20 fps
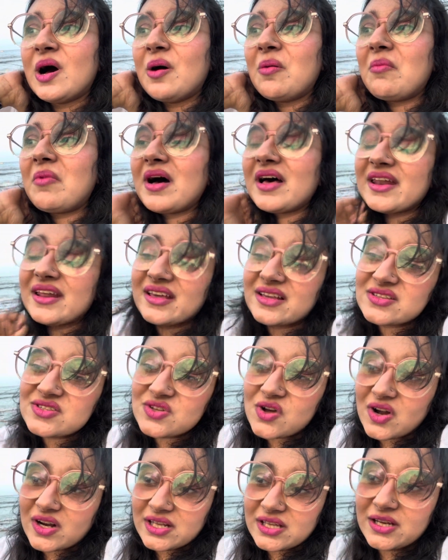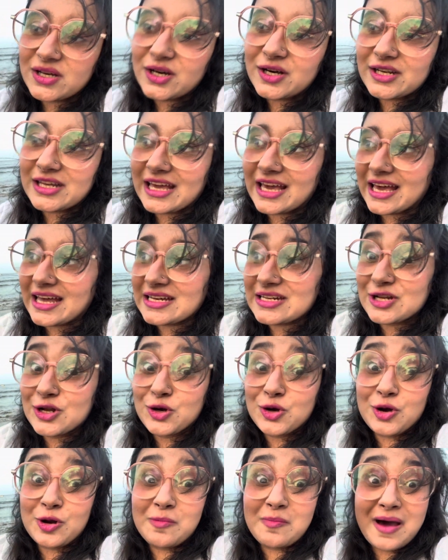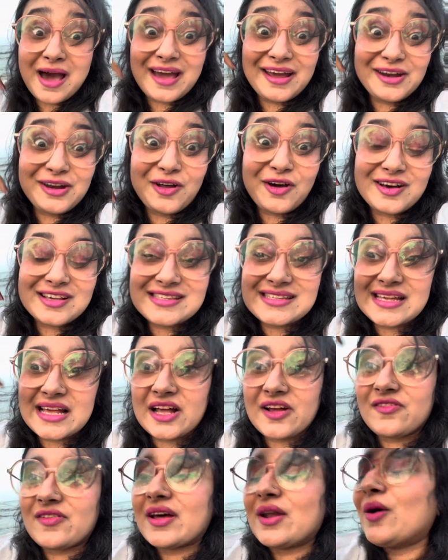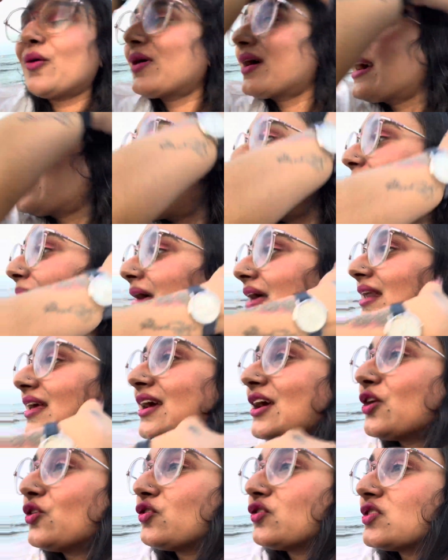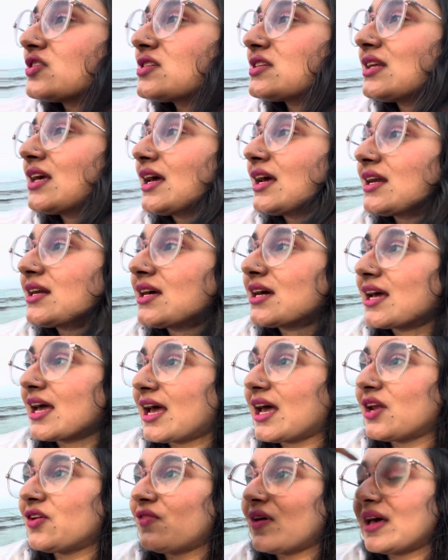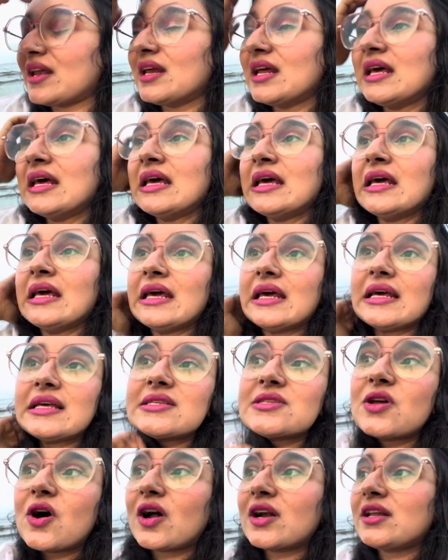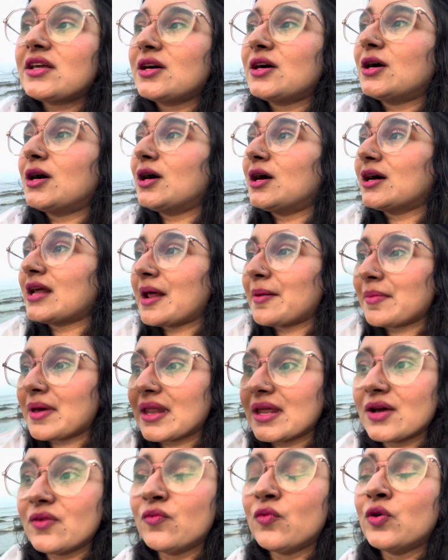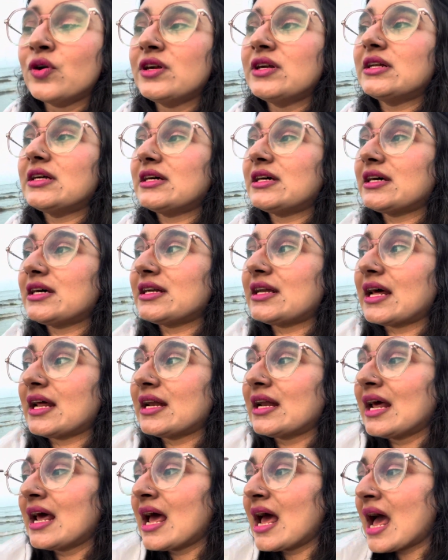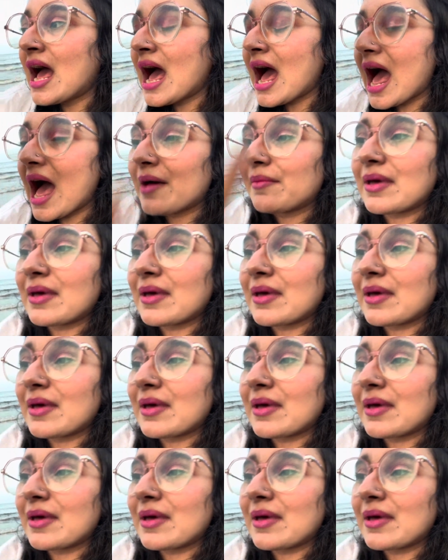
but he's not here yet remind yourself that okay i'm getting into the state again where he's not here i'm getting wounded and i'm